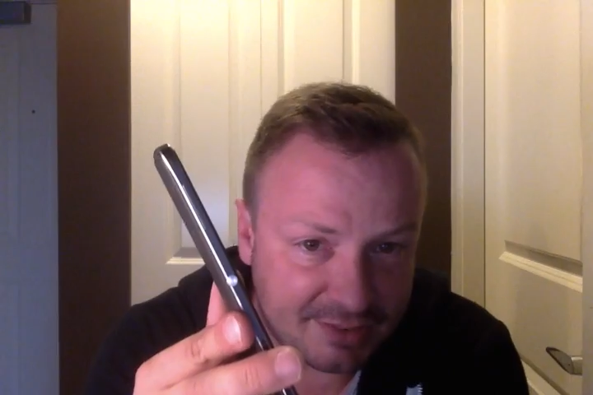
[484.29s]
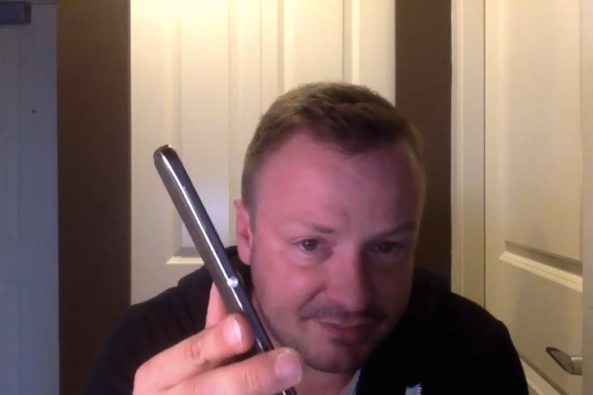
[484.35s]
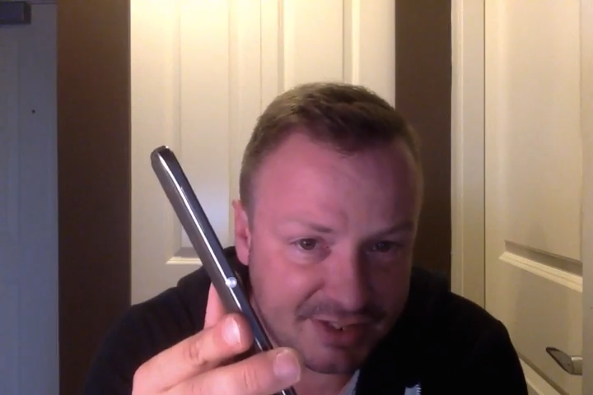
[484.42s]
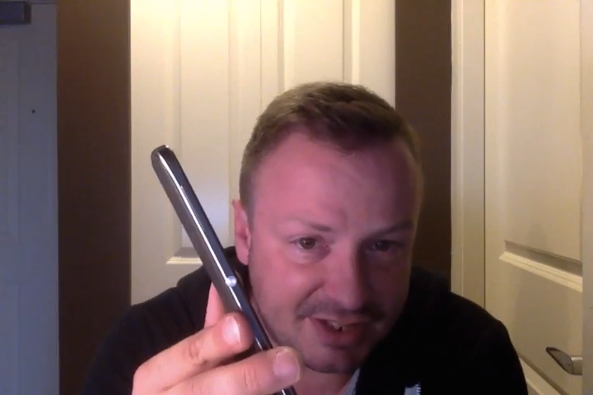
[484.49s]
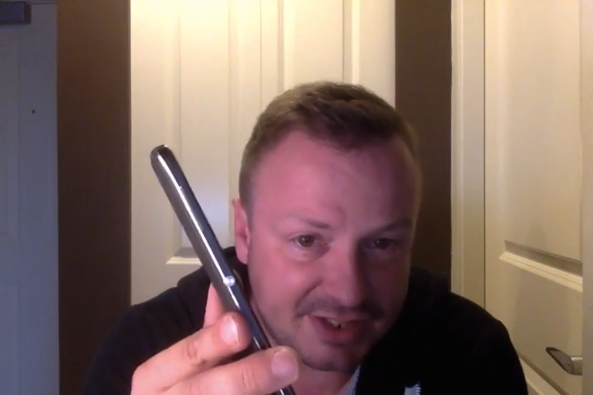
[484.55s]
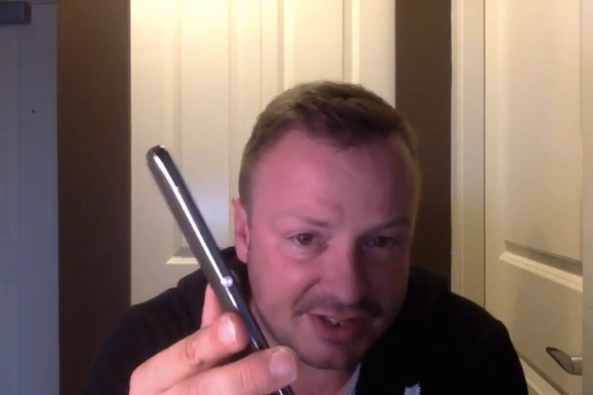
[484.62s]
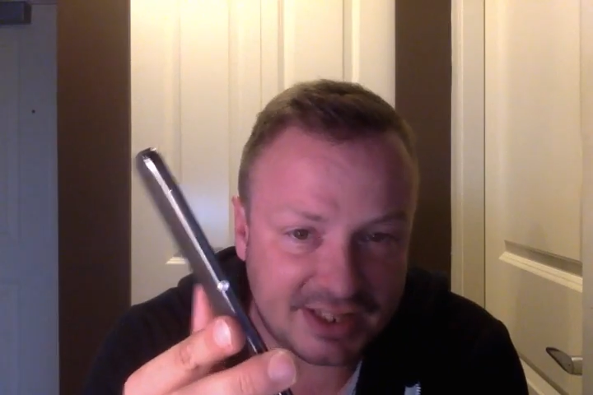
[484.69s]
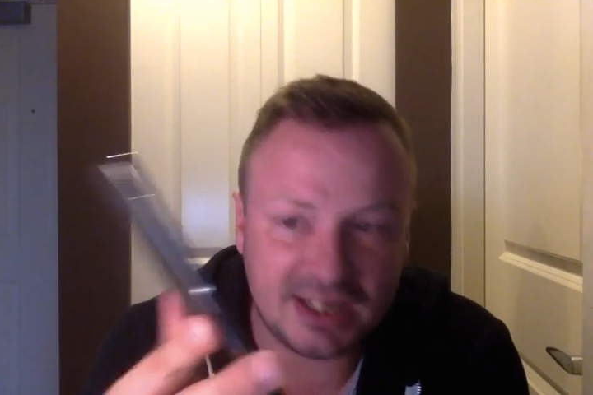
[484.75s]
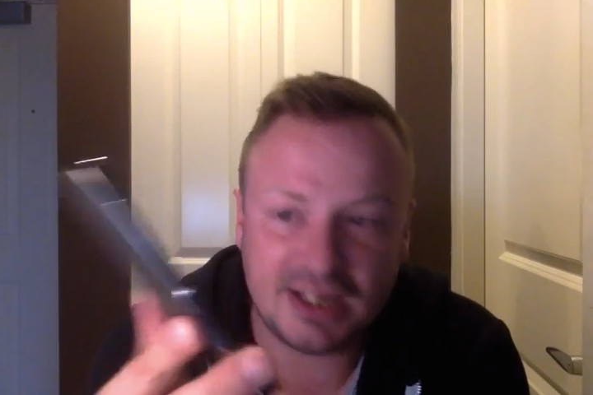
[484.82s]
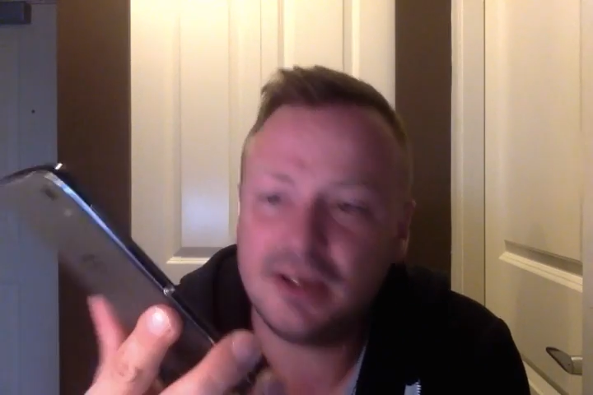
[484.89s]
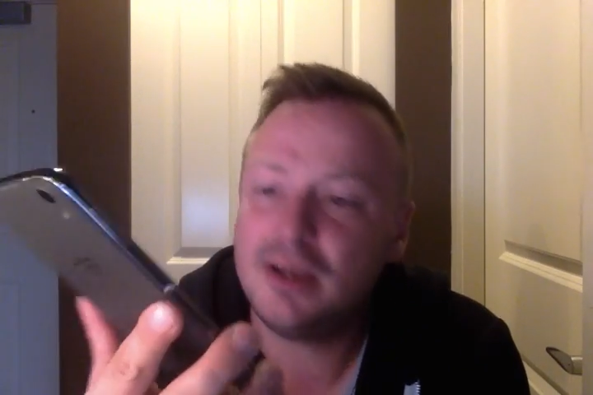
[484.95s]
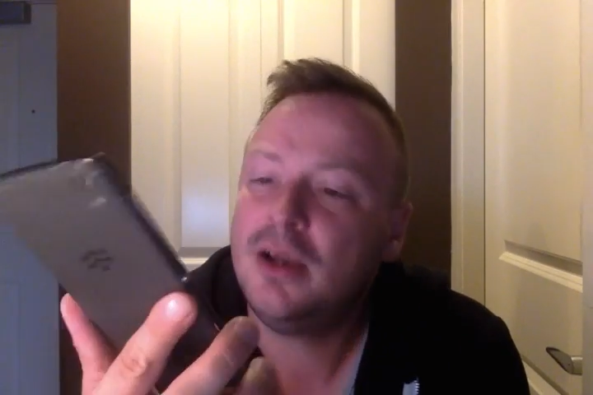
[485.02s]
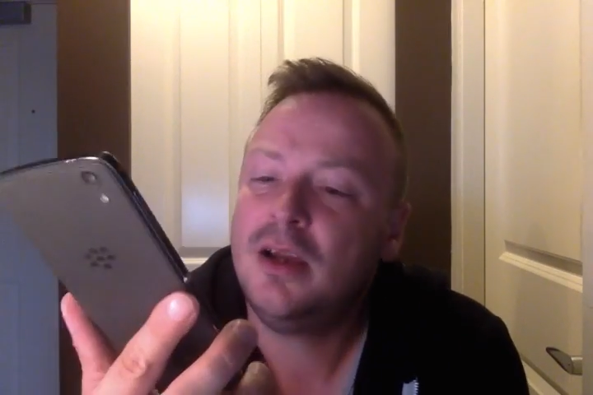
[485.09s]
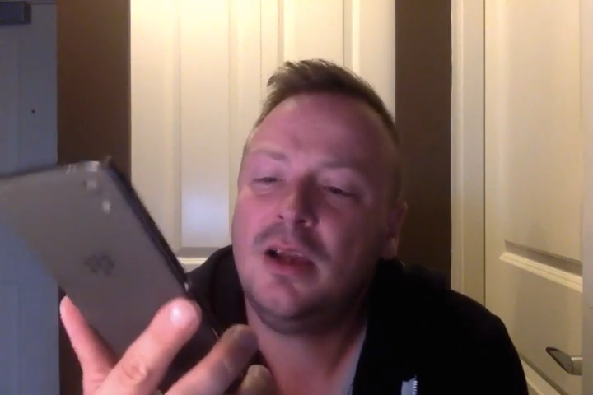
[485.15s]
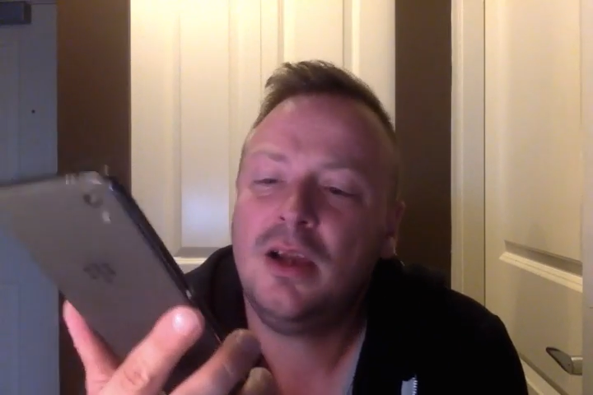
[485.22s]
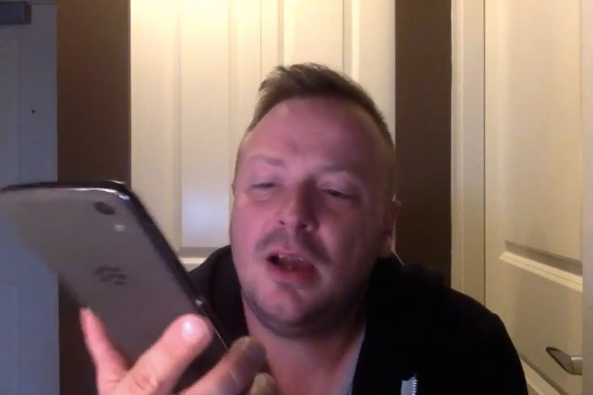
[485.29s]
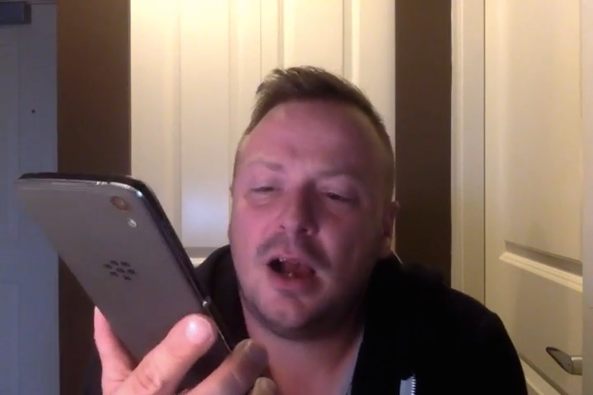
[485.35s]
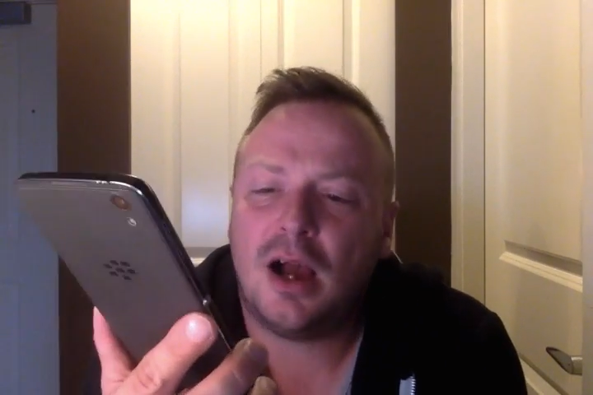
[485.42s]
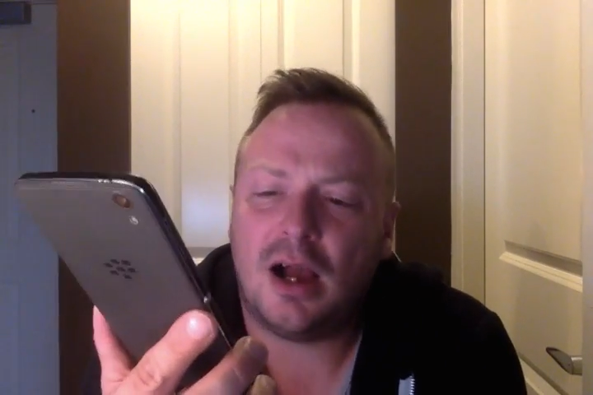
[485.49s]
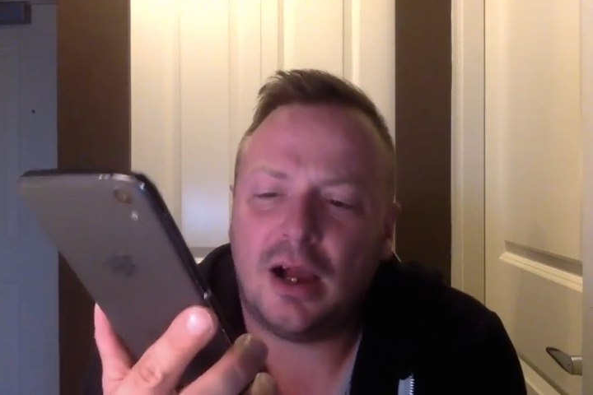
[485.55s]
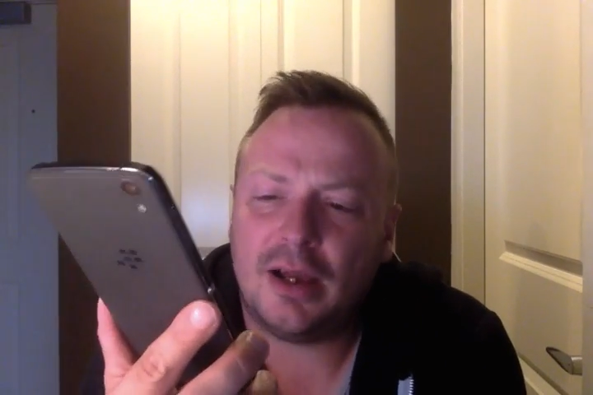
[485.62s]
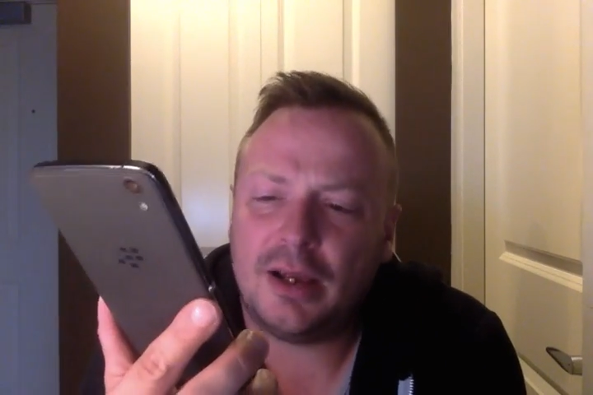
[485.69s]
convenience key.
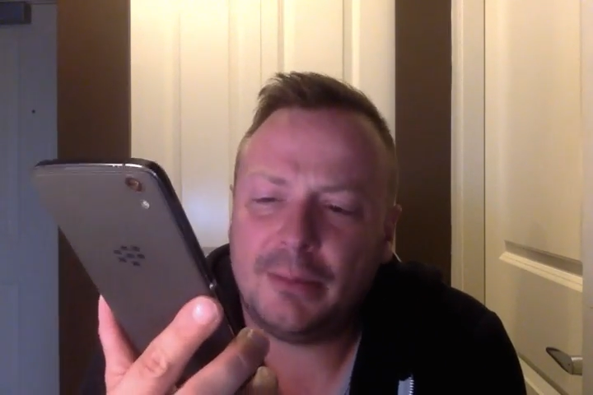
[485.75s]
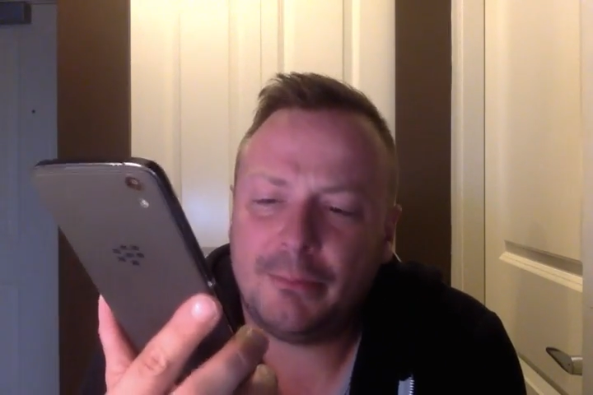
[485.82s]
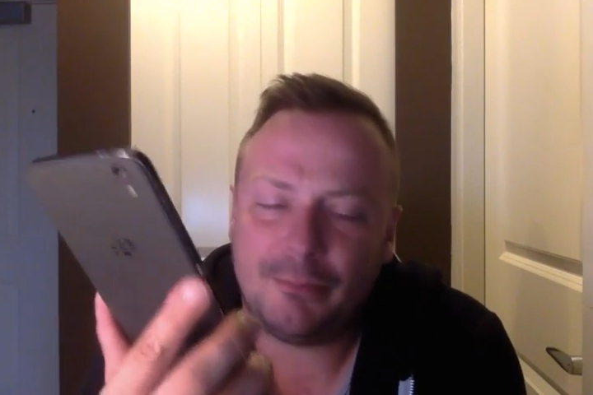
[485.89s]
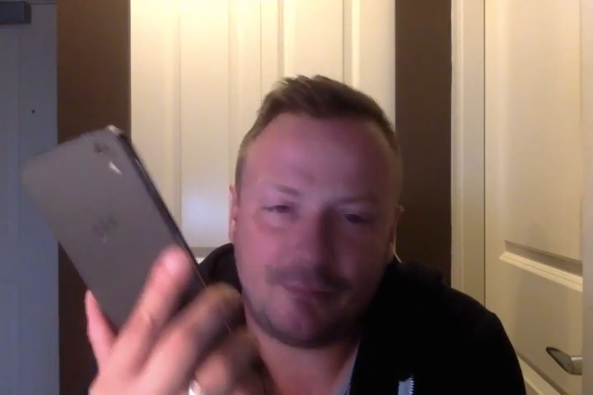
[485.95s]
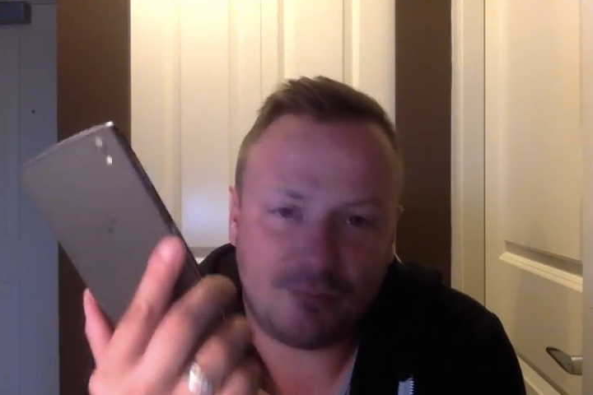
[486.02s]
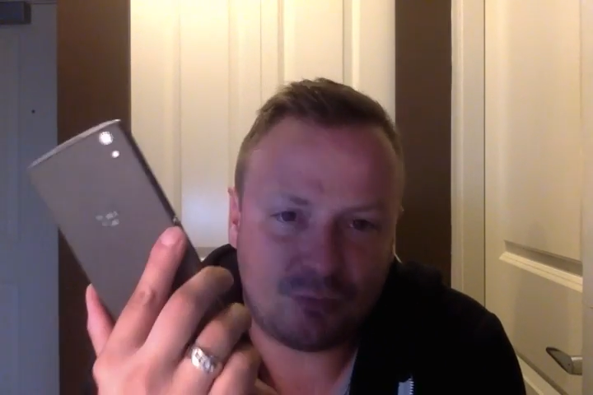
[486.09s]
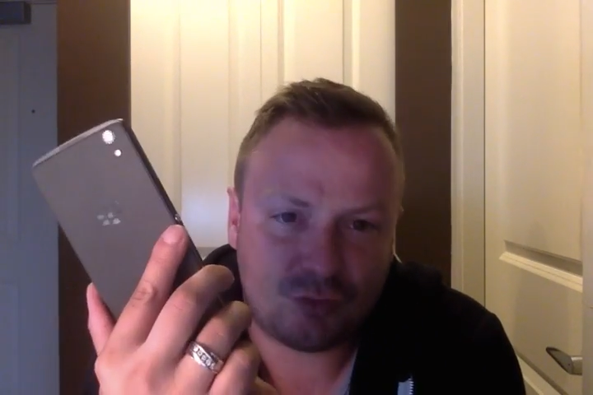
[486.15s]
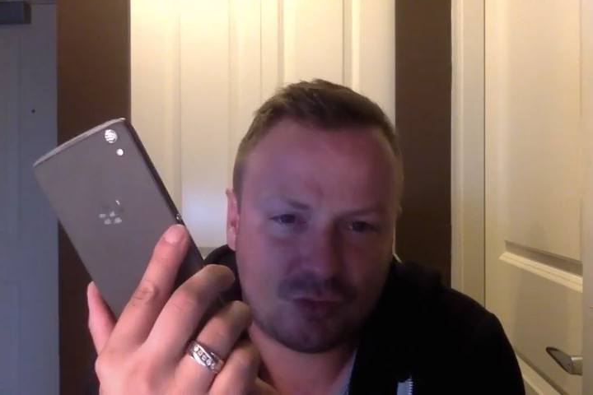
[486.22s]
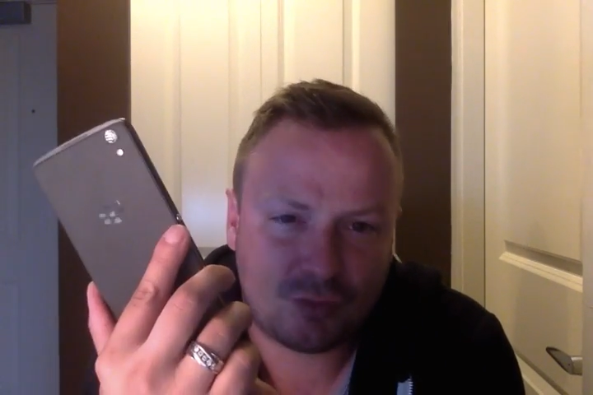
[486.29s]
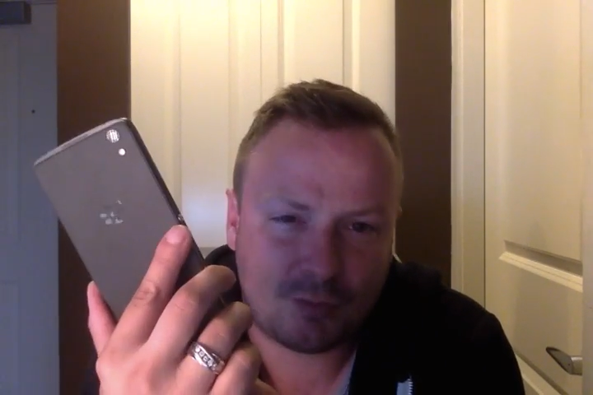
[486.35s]
I'm